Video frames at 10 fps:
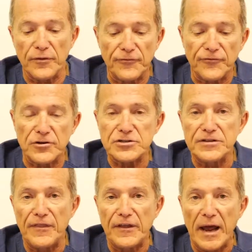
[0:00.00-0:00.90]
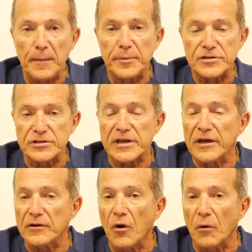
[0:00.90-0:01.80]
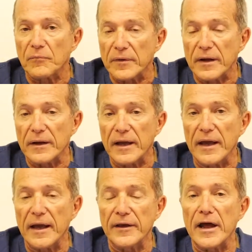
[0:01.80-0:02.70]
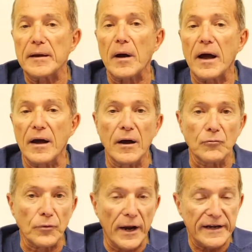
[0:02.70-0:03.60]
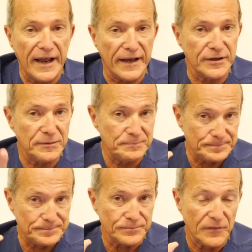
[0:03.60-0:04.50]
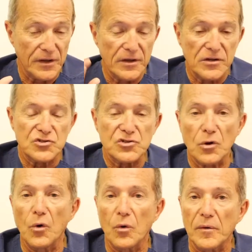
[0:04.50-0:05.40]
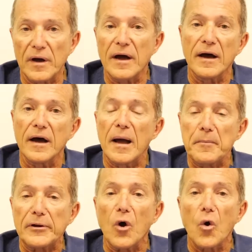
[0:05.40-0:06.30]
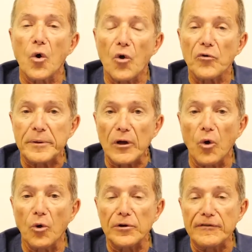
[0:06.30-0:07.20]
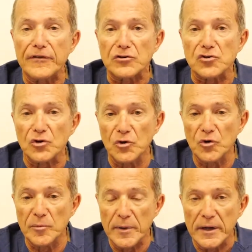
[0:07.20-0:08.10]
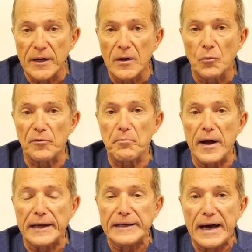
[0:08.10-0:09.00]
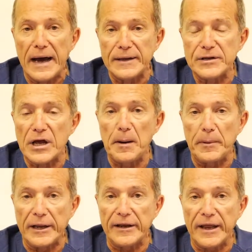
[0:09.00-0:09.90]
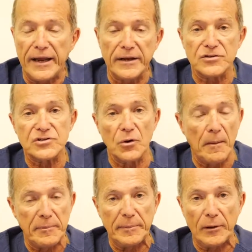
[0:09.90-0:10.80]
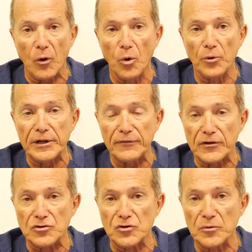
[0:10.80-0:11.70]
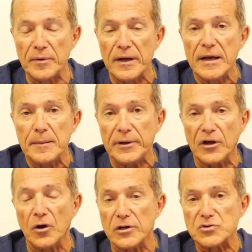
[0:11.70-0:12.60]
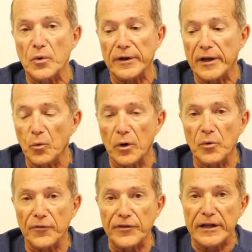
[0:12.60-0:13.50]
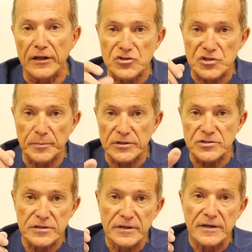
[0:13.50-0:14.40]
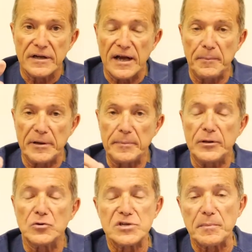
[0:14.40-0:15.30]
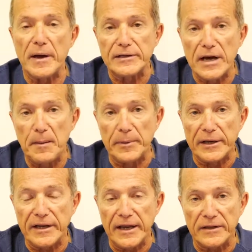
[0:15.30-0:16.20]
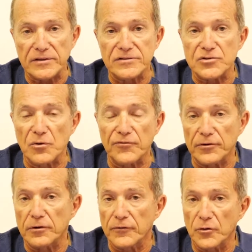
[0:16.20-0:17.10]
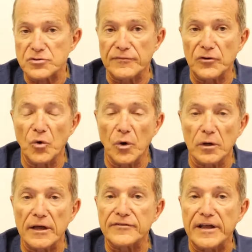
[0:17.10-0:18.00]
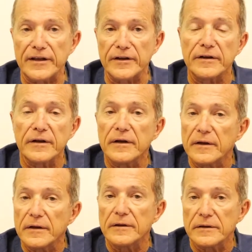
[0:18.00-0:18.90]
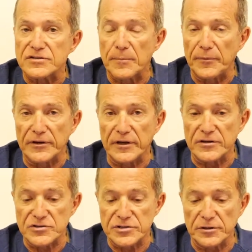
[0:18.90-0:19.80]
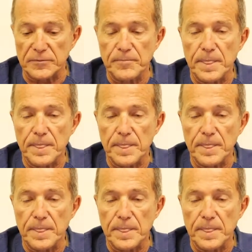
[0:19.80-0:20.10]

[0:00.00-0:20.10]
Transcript: the first thing that happens is, and I am right-handed, so I'm going to be holding the tube with my non-dominant hand. So I'm going to be holding the tube because when I work with the instruments, I'm going to be using my dominant hand. So for those of you who are left-handed, something to consider.